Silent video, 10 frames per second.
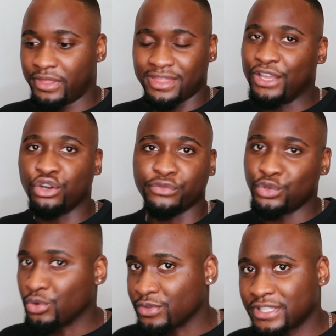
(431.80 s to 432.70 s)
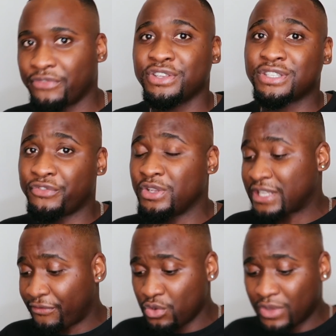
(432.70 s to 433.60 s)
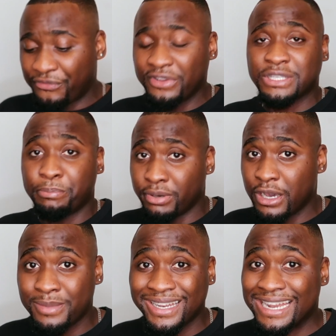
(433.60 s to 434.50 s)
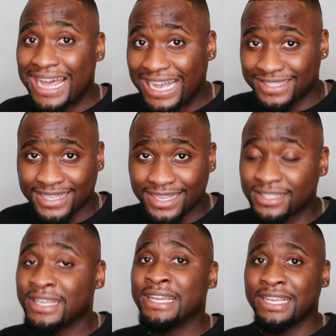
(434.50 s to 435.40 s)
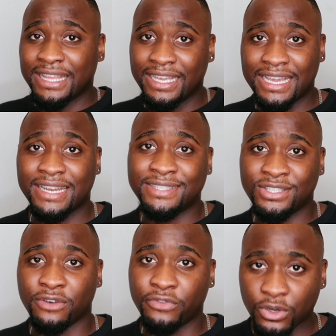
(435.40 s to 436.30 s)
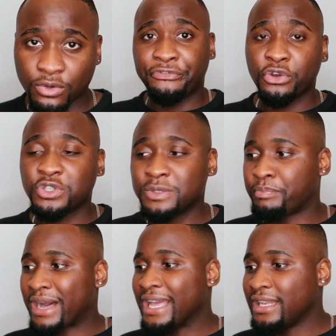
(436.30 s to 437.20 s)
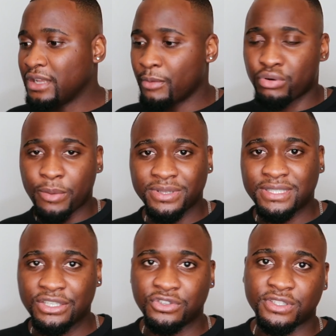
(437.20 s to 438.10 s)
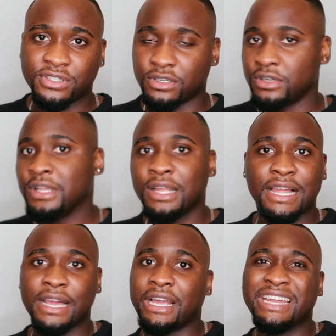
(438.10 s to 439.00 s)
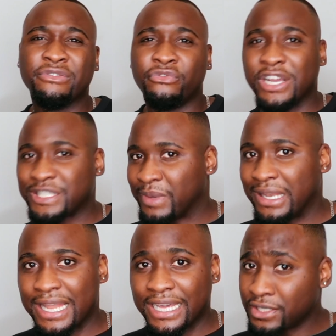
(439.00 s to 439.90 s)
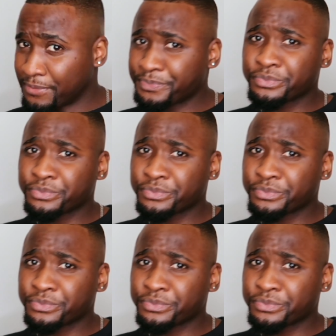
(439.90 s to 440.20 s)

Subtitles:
thing of yours. If it's a permanent asset, then get a C of O. If you're just buying a property just to, like, an investment land